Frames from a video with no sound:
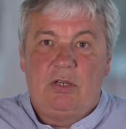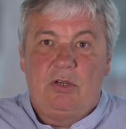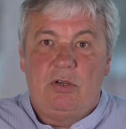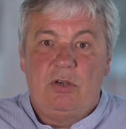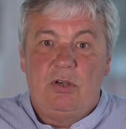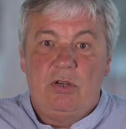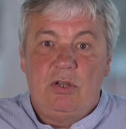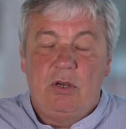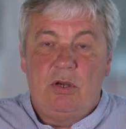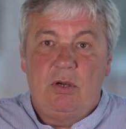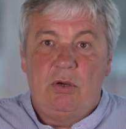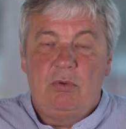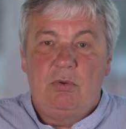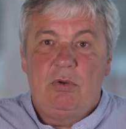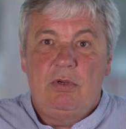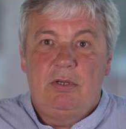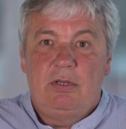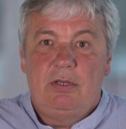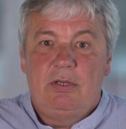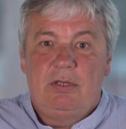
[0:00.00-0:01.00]
Know
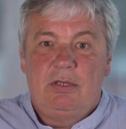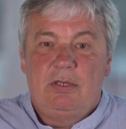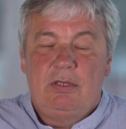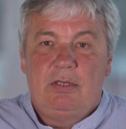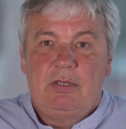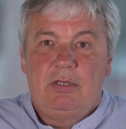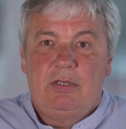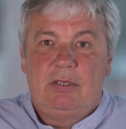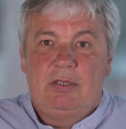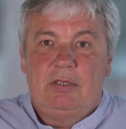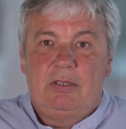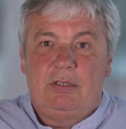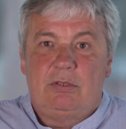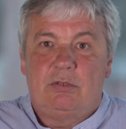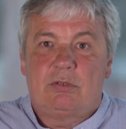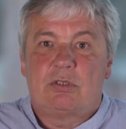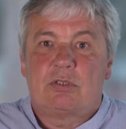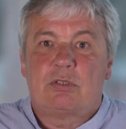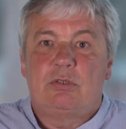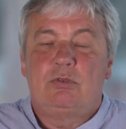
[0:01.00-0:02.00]

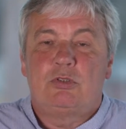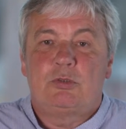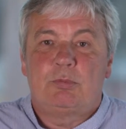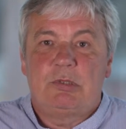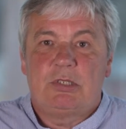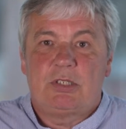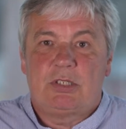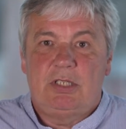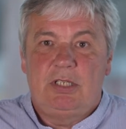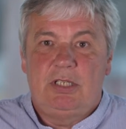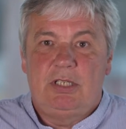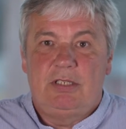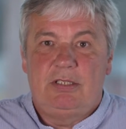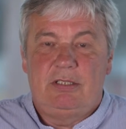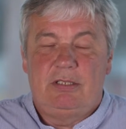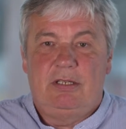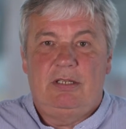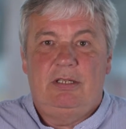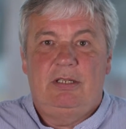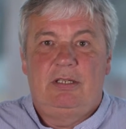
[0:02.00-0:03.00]
your school's
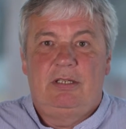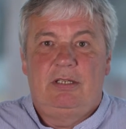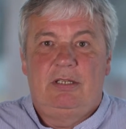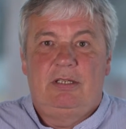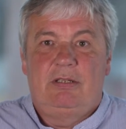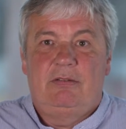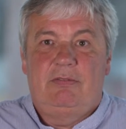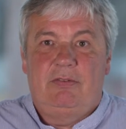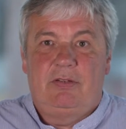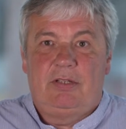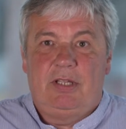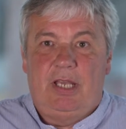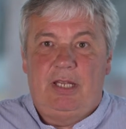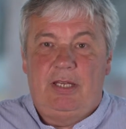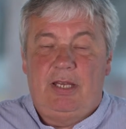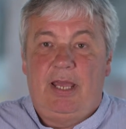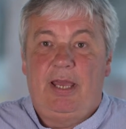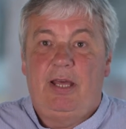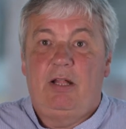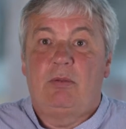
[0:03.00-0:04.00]
procedure for getting
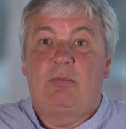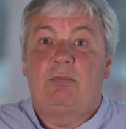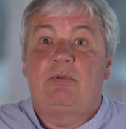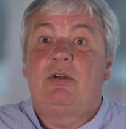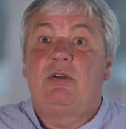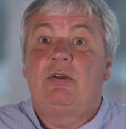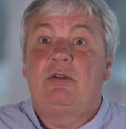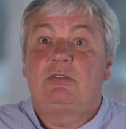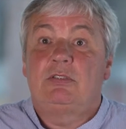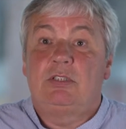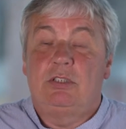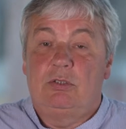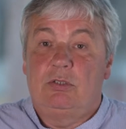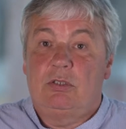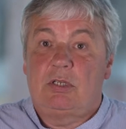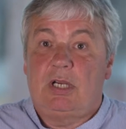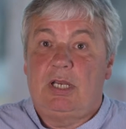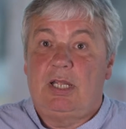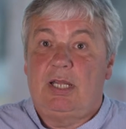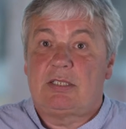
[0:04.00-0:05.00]
help to your
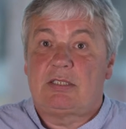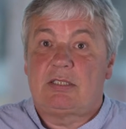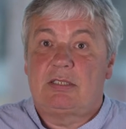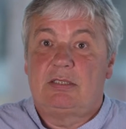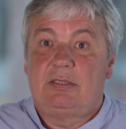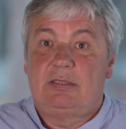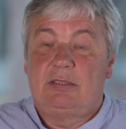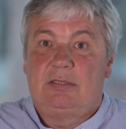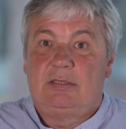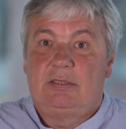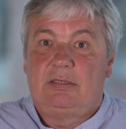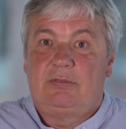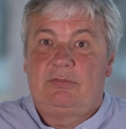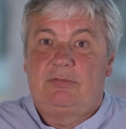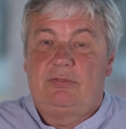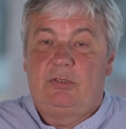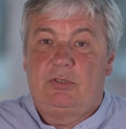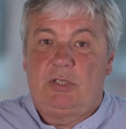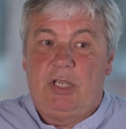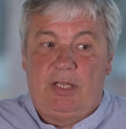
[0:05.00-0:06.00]
class,
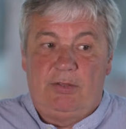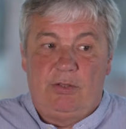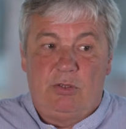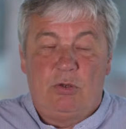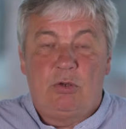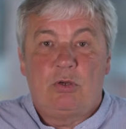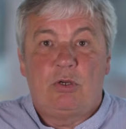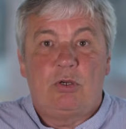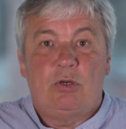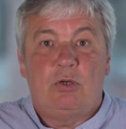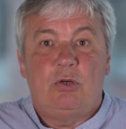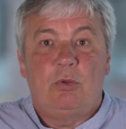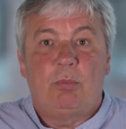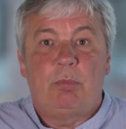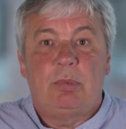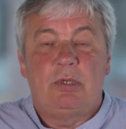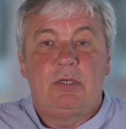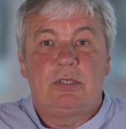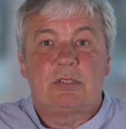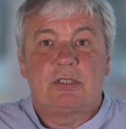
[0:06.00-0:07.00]
for getting the on-call
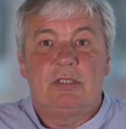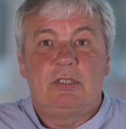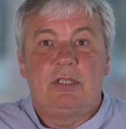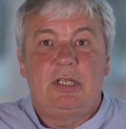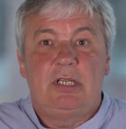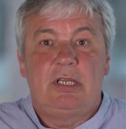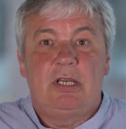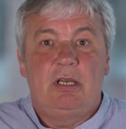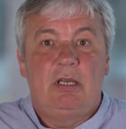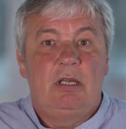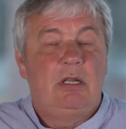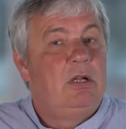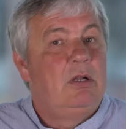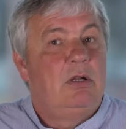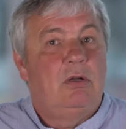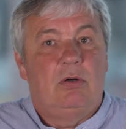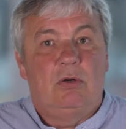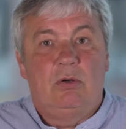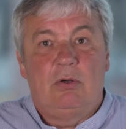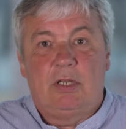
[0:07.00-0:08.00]
person here,
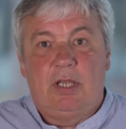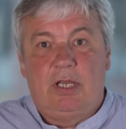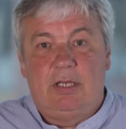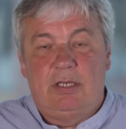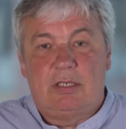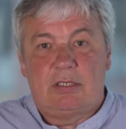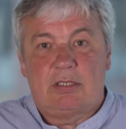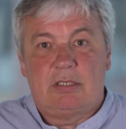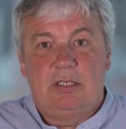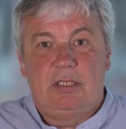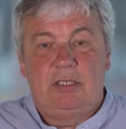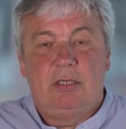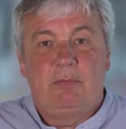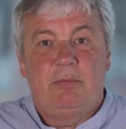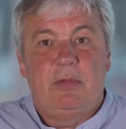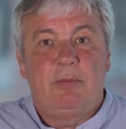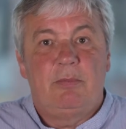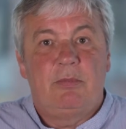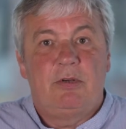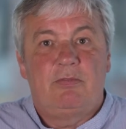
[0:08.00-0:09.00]
or getting a senior
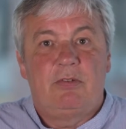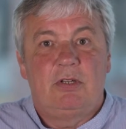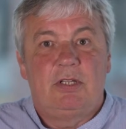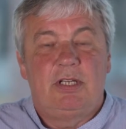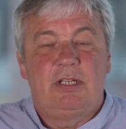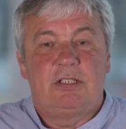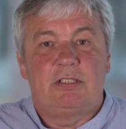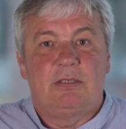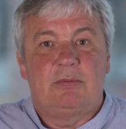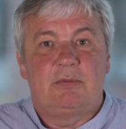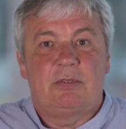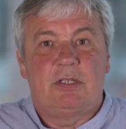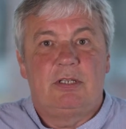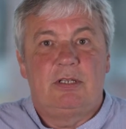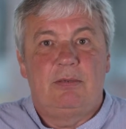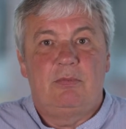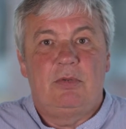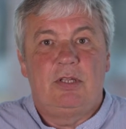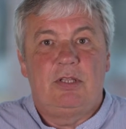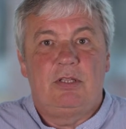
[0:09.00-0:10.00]
member of the leadership
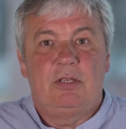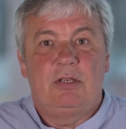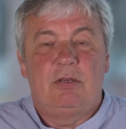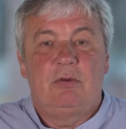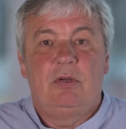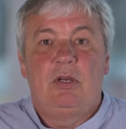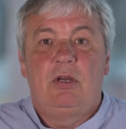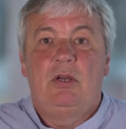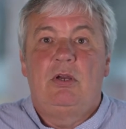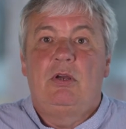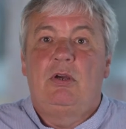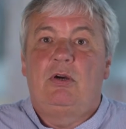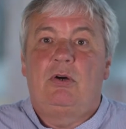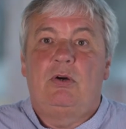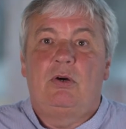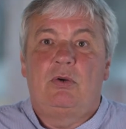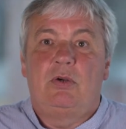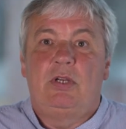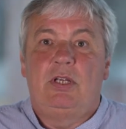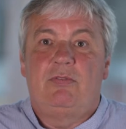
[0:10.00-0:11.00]
team with you,
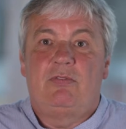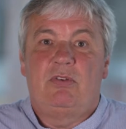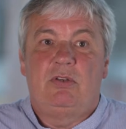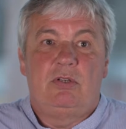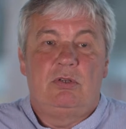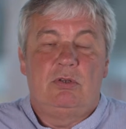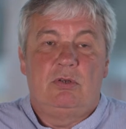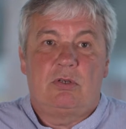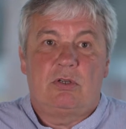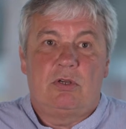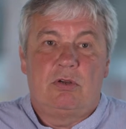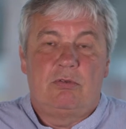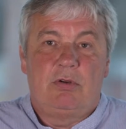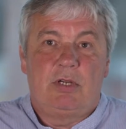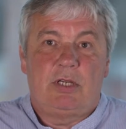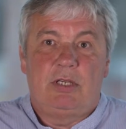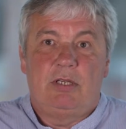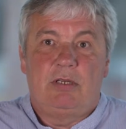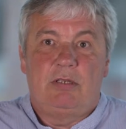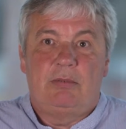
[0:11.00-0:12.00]
or even your
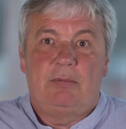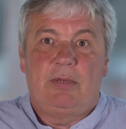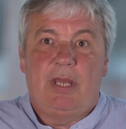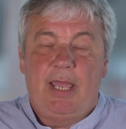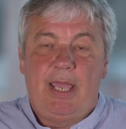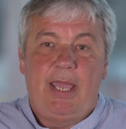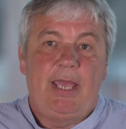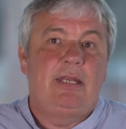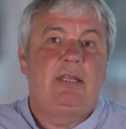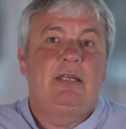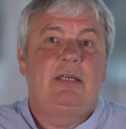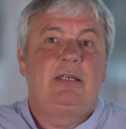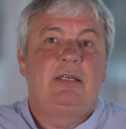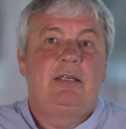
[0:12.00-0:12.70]
curriculum head.